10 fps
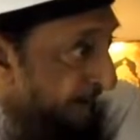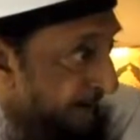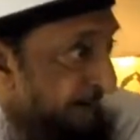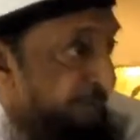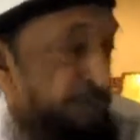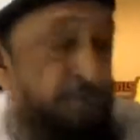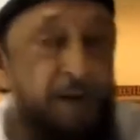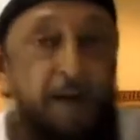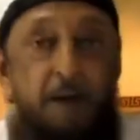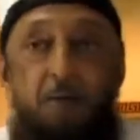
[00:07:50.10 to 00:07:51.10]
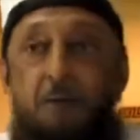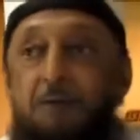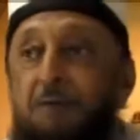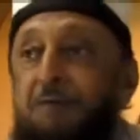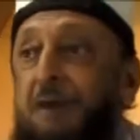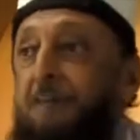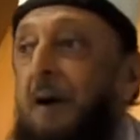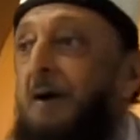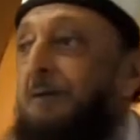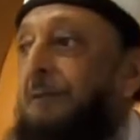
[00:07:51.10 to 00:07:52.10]
And if a man were to
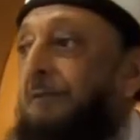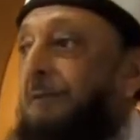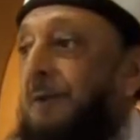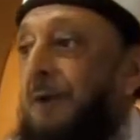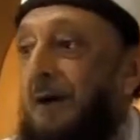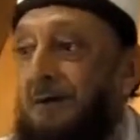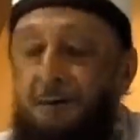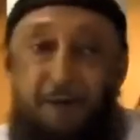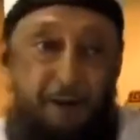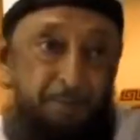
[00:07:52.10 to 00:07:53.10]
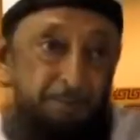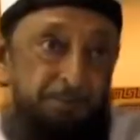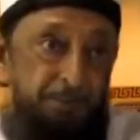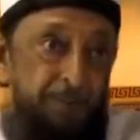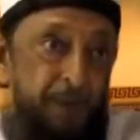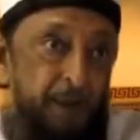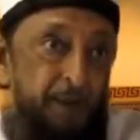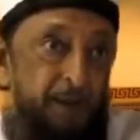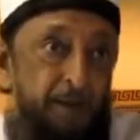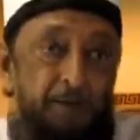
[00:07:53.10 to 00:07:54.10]
step out of monogamy,
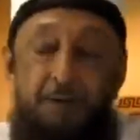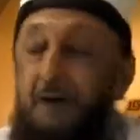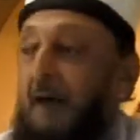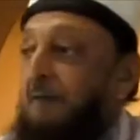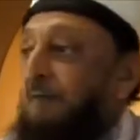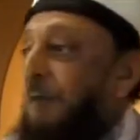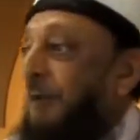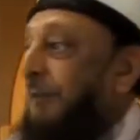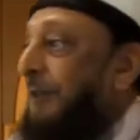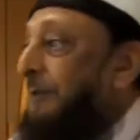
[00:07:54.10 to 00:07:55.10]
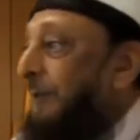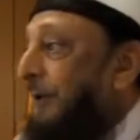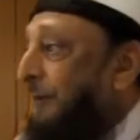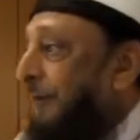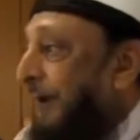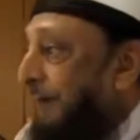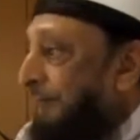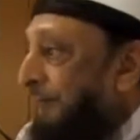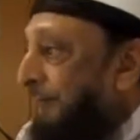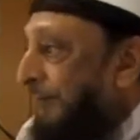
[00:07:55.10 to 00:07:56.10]
to have more than one
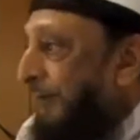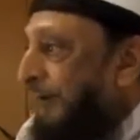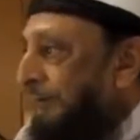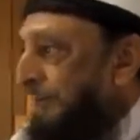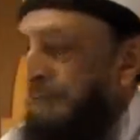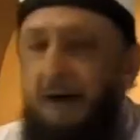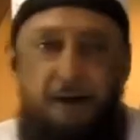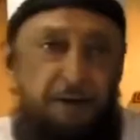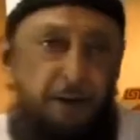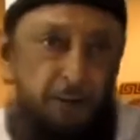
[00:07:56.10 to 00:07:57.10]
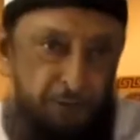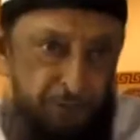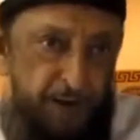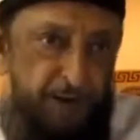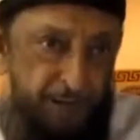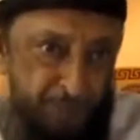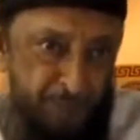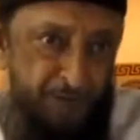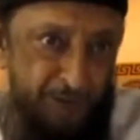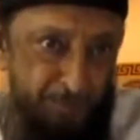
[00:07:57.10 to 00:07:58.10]
wife, society looks down
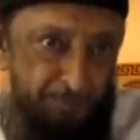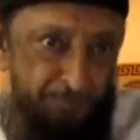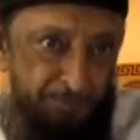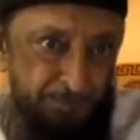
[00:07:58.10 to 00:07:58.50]
upon him